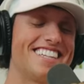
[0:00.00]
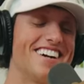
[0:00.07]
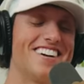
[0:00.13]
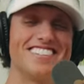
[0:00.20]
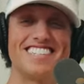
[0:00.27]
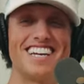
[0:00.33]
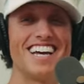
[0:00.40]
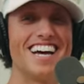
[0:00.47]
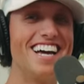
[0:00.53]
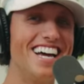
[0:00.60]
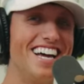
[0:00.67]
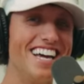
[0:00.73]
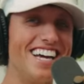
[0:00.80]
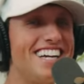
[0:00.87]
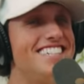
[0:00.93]
there was like a
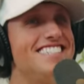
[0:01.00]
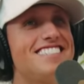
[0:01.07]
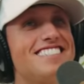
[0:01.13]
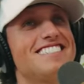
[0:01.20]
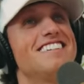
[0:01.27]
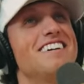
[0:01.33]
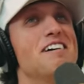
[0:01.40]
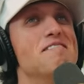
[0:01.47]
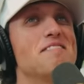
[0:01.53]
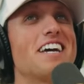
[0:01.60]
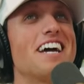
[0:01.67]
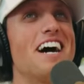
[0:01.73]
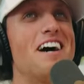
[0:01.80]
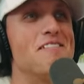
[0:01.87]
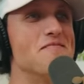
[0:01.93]
Instagram
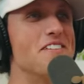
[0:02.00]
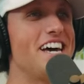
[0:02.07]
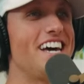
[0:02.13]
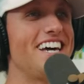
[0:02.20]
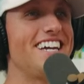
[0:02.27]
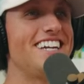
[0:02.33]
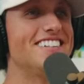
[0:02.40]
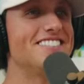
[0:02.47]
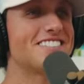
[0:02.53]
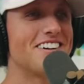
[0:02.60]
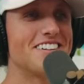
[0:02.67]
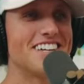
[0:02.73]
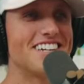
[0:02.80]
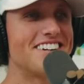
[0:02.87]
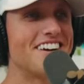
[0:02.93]
account made. It was
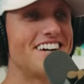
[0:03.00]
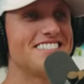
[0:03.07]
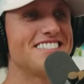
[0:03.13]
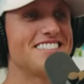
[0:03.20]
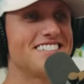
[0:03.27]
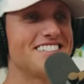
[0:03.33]
called like Grant's